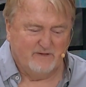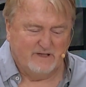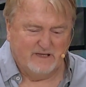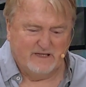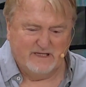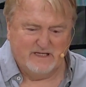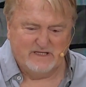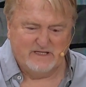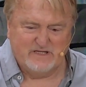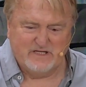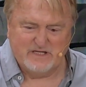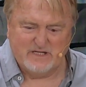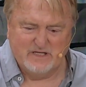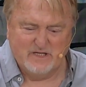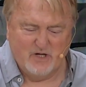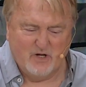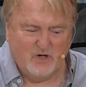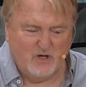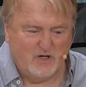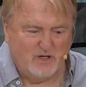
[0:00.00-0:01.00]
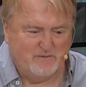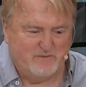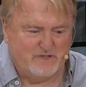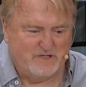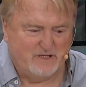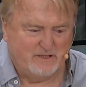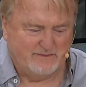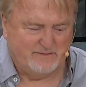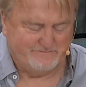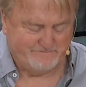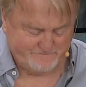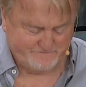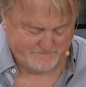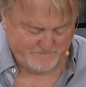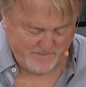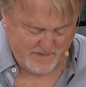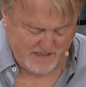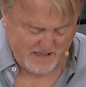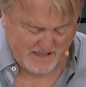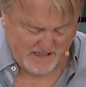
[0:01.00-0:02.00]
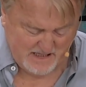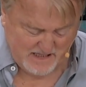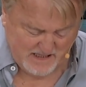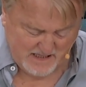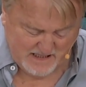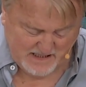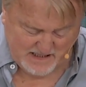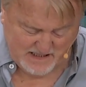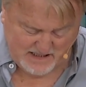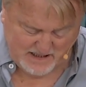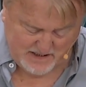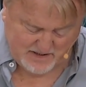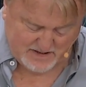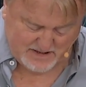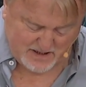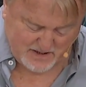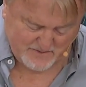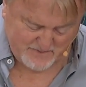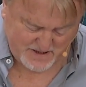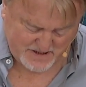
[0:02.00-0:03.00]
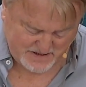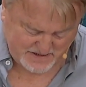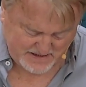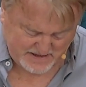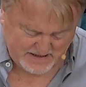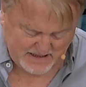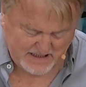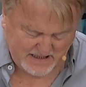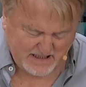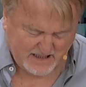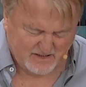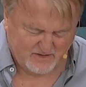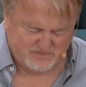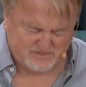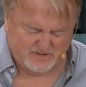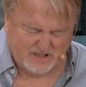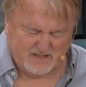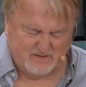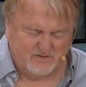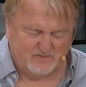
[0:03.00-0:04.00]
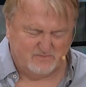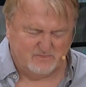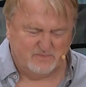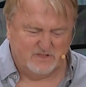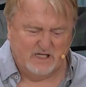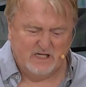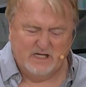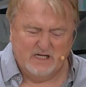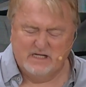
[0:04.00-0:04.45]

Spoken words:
Religious nobs. You can tell them I said that. I don't.